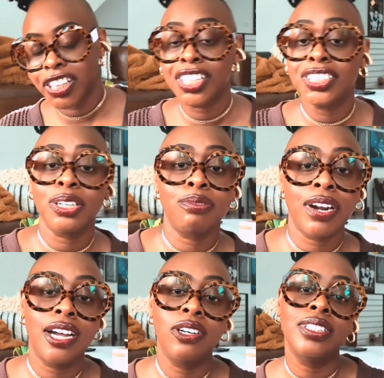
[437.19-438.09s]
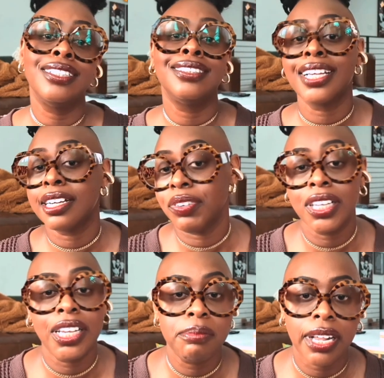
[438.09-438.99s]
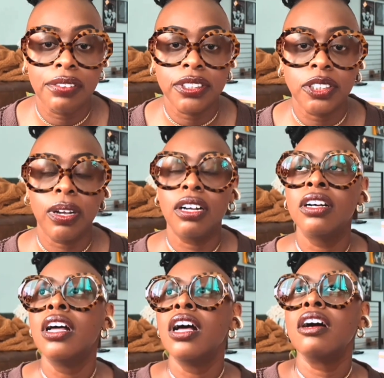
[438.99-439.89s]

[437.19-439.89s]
things around inside of Ecamm Live as well.